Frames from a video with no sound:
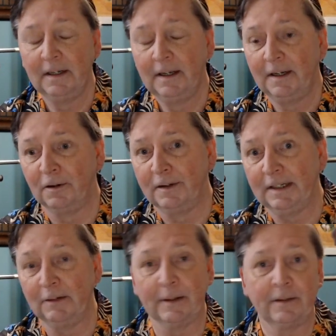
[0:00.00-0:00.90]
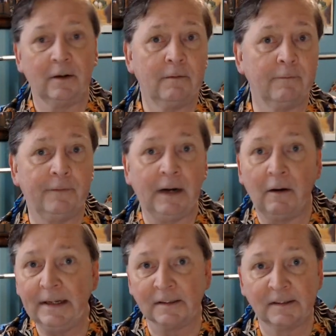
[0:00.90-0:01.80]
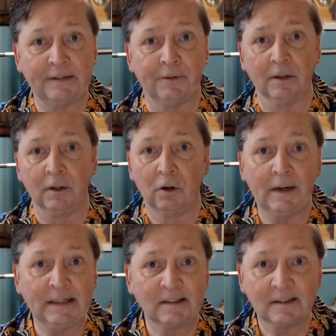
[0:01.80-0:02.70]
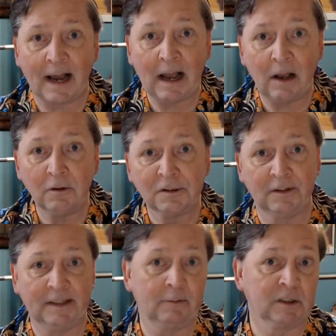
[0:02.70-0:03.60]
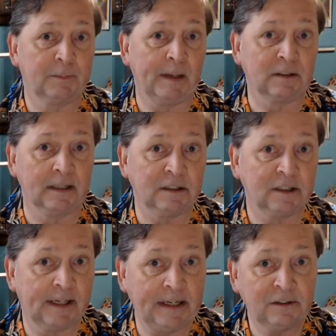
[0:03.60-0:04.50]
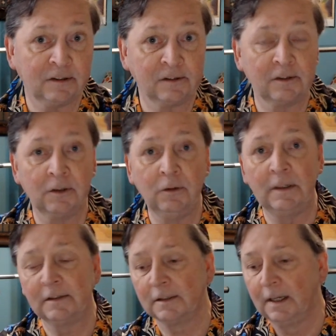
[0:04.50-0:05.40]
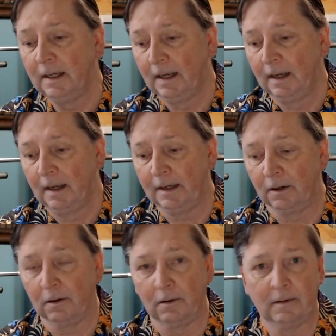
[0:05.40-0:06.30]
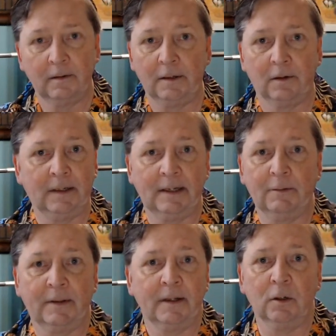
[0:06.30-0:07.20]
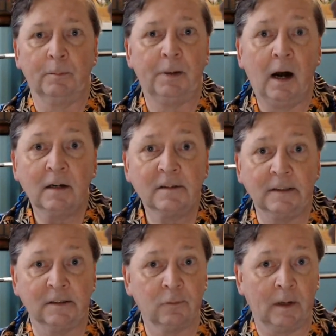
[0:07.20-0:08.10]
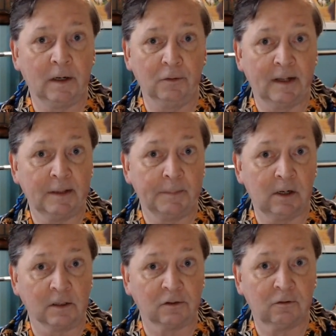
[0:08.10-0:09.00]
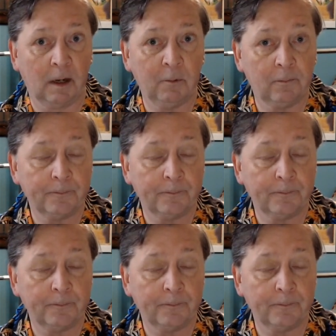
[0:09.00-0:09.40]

You're dealing with various different learning styles. You're dealing with special education students. You're dealing with the little punks that just want to do nothing but cause trouble.